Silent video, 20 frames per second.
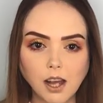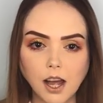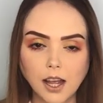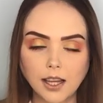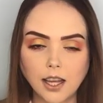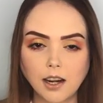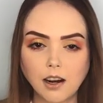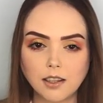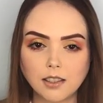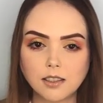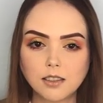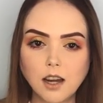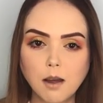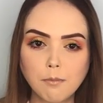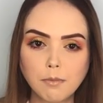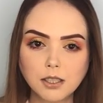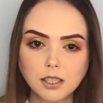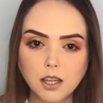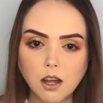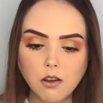I did not
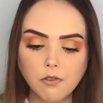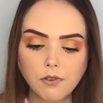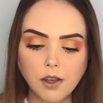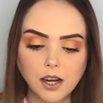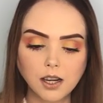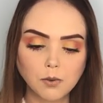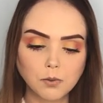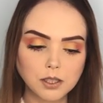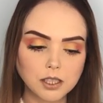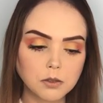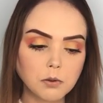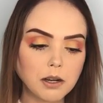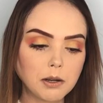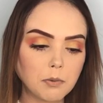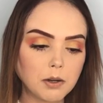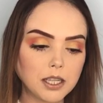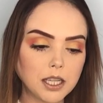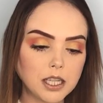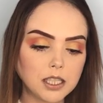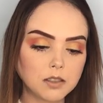stop myself, and it was
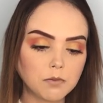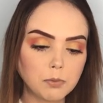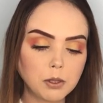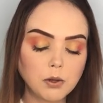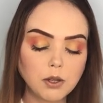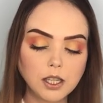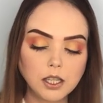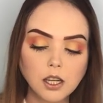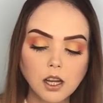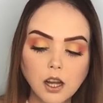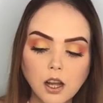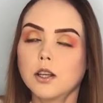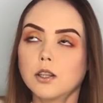21 Days Beauty.